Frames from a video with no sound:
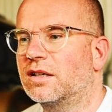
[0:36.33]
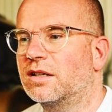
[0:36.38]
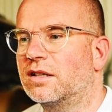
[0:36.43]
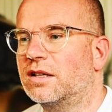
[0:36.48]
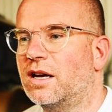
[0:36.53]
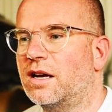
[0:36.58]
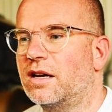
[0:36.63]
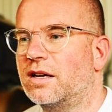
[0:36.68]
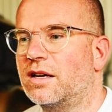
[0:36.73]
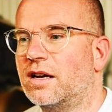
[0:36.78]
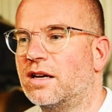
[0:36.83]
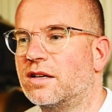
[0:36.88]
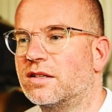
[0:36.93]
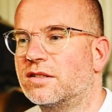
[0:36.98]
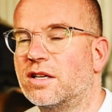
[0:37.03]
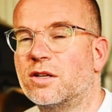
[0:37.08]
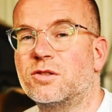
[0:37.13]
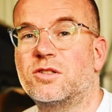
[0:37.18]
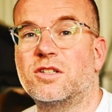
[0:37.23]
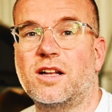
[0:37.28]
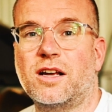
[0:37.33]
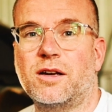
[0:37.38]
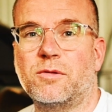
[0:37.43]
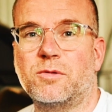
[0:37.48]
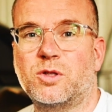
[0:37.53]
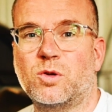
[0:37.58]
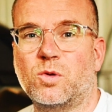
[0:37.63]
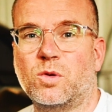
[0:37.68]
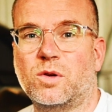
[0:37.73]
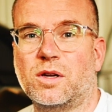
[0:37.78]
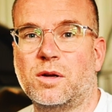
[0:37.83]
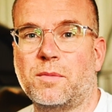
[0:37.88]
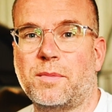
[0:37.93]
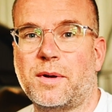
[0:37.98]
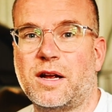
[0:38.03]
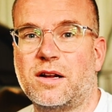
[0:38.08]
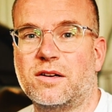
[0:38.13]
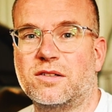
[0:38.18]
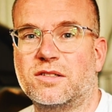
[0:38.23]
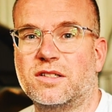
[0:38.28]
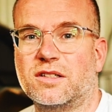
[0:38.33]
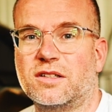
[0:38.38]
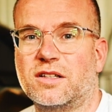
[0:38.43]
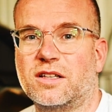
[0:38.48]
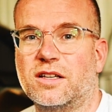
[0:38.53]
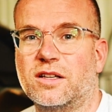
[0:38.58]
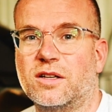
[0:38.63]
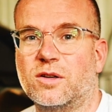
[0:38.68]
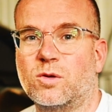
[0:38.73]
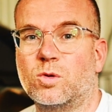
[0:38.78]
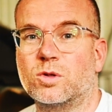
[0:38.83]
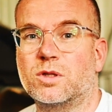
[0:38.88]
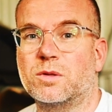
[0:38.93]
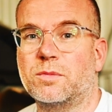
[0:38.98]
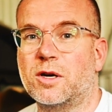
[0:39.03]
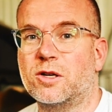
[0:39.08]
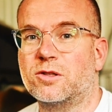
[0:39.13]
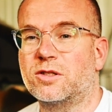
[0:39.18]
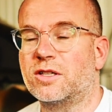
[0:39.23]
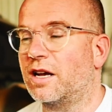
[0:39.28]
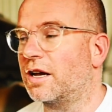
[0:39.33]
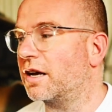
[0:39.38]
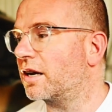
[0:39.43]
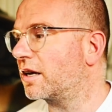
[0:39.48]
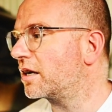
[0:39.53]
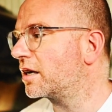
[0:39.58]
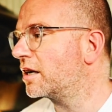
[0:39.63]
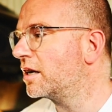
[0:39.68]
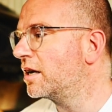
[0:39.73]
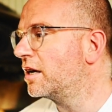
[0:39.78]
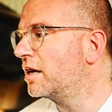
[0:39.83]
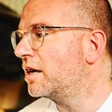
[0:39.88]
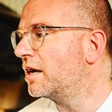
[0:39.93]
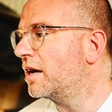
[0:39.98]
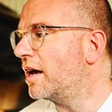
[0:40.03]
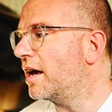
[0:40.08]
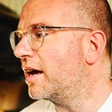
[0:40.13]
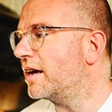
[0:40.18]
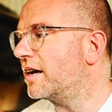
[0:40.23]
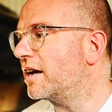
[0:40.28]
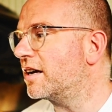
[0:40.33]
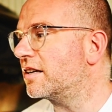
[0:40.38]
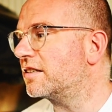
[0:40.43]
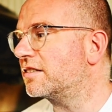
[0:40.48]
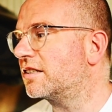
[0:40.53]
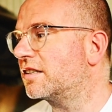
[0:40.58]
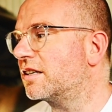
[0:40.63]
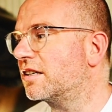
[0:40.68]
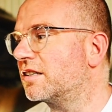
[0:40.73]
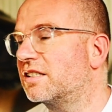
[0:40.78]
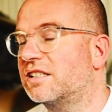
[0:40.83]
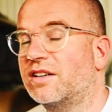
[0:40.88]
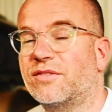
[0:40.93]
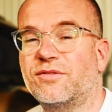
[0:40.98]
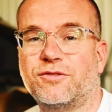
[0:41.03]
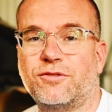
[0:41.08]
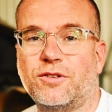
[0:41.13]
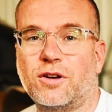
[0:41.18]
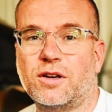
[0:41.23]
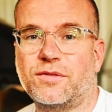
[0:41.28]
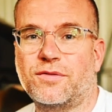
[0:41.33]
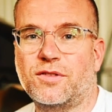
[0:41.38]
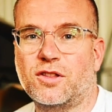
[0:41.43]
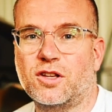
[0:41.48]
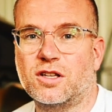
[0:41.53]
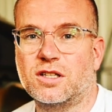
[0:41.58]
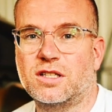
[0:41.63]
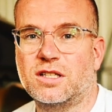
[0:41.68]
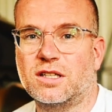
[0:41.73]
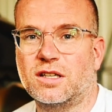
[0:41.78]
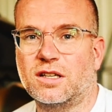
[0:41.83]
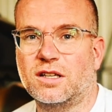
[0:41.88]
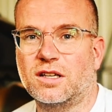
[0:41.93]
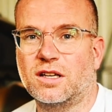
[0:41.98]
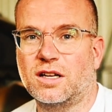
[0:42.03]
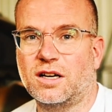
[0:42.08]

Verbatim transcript: Yeah, yeah. So today we're talking about the Automotech AS7530